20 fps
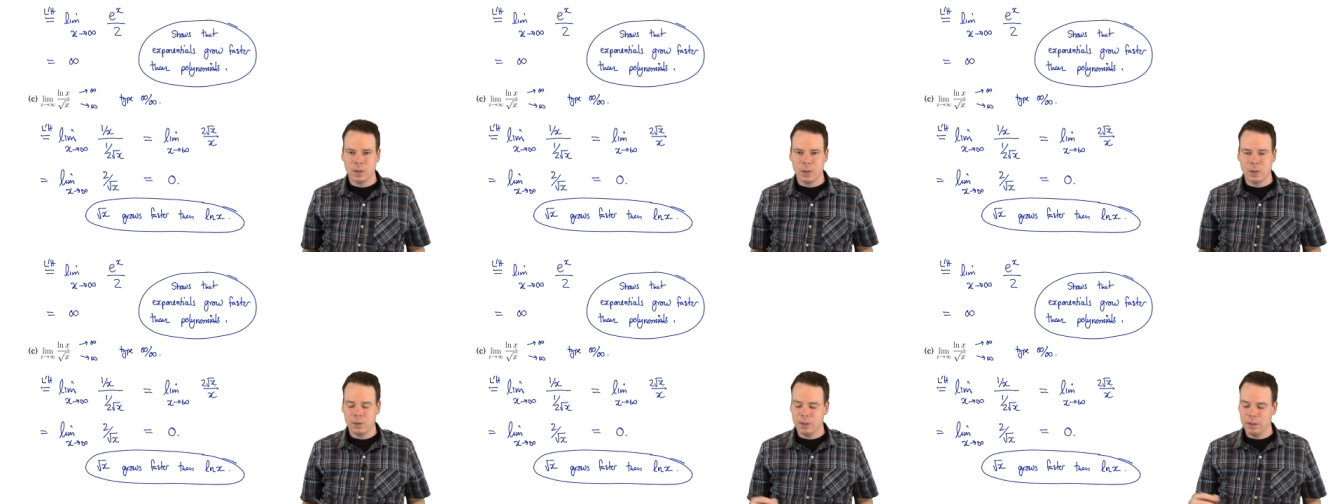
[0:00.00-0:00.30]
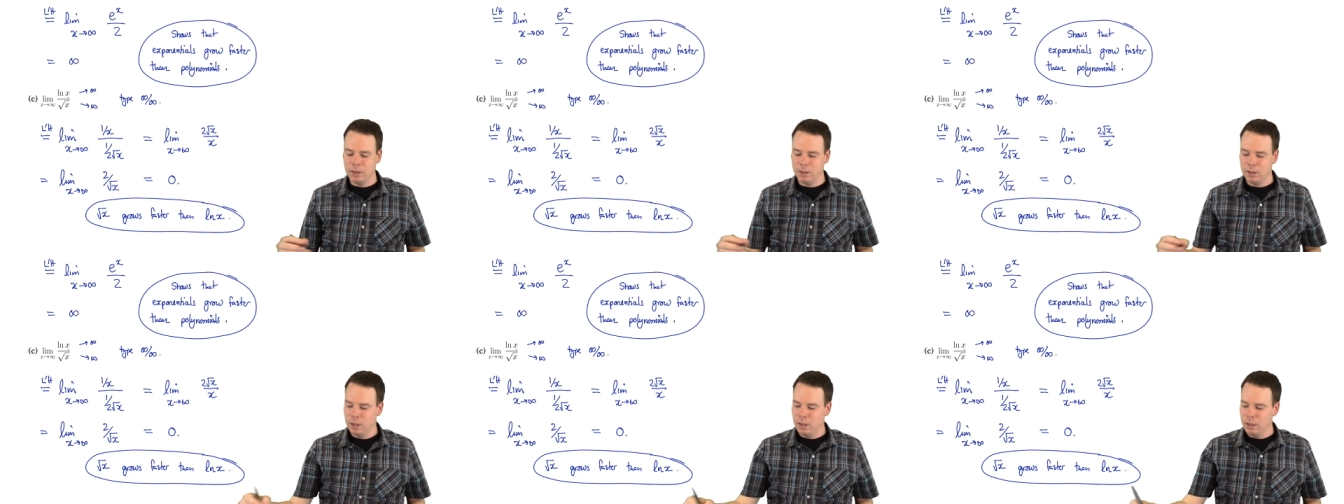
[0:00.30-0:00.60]

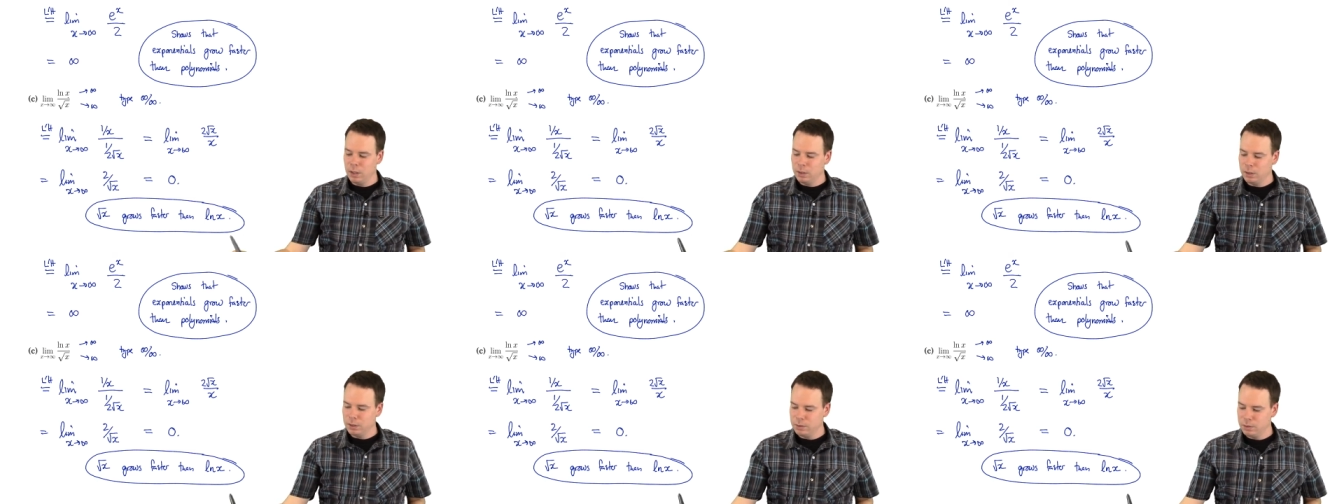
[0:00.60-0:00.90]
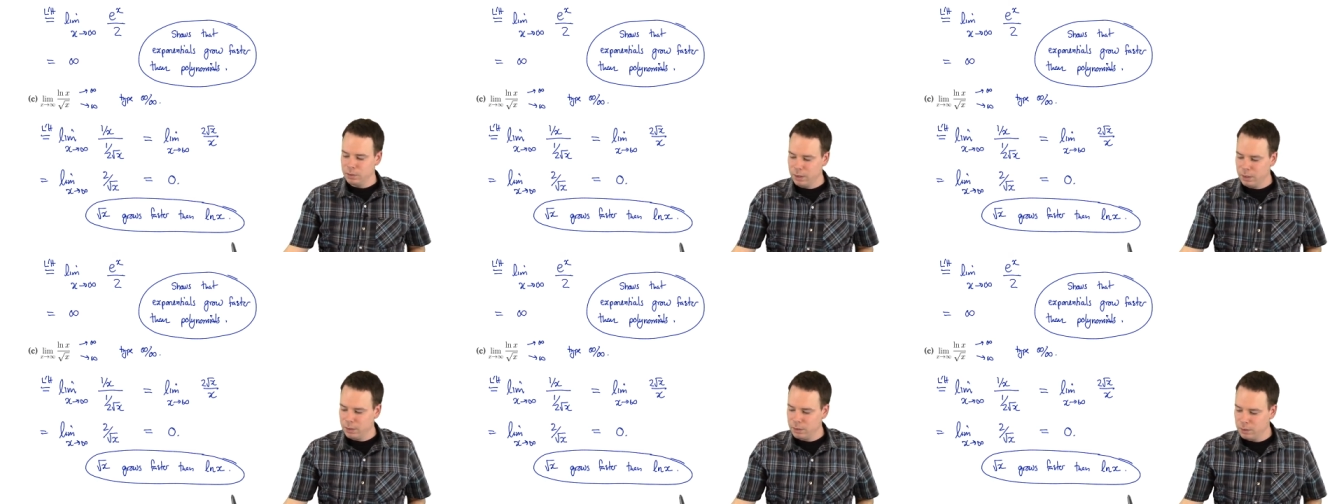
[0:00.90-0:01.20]
Okay, let's
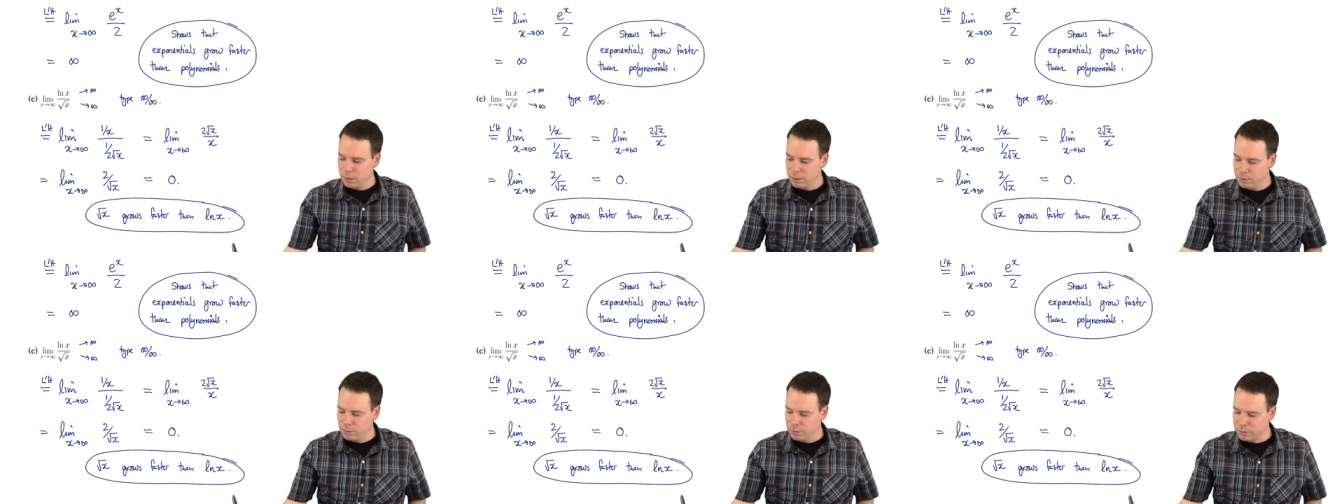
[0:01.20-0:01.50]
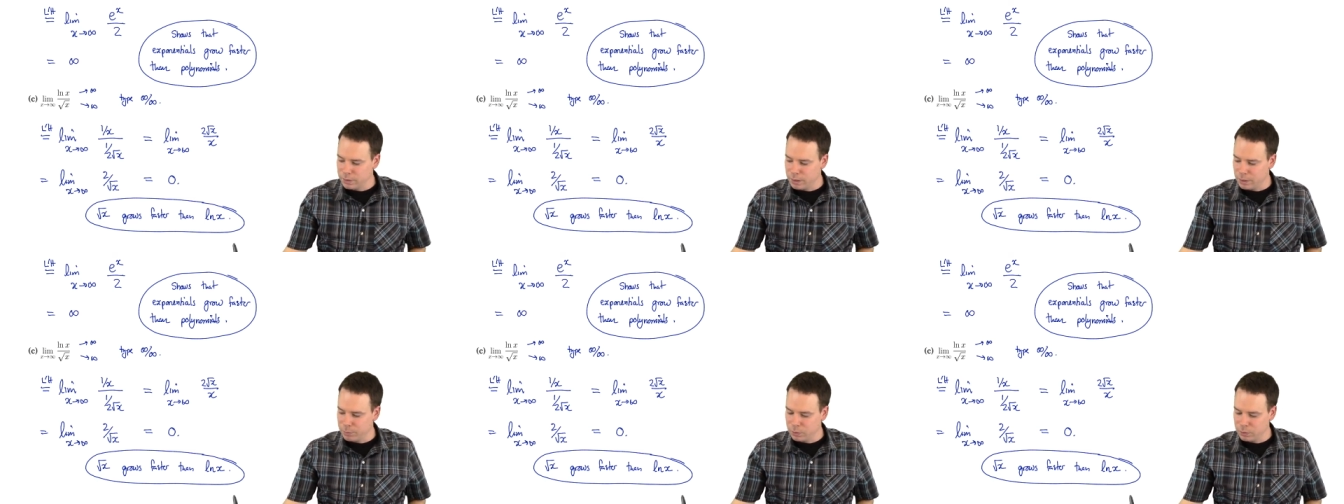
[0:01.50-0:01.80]
look at another
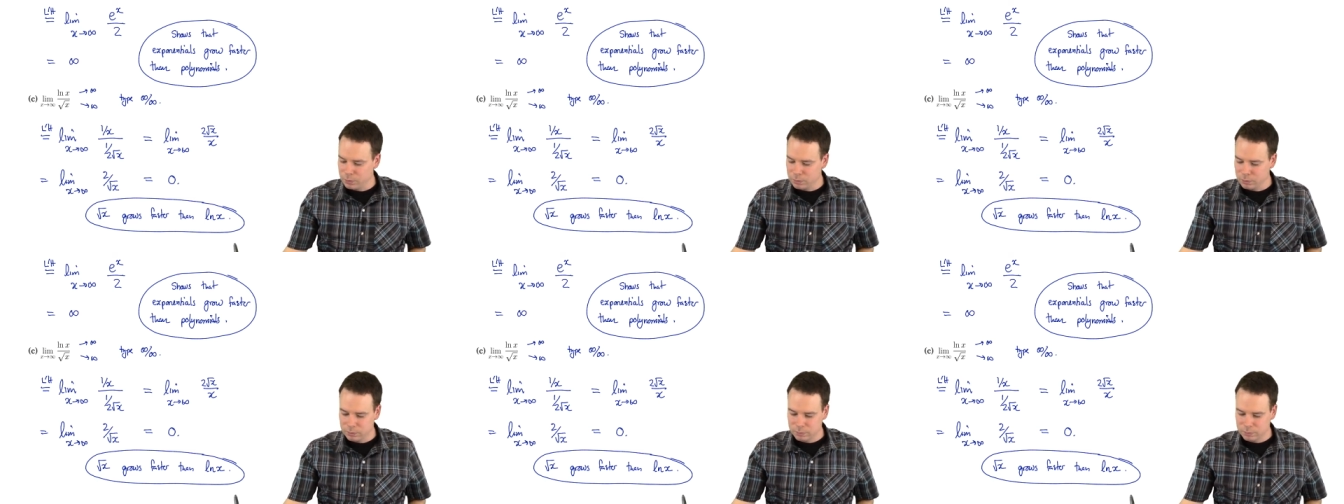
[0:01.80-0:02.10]
example.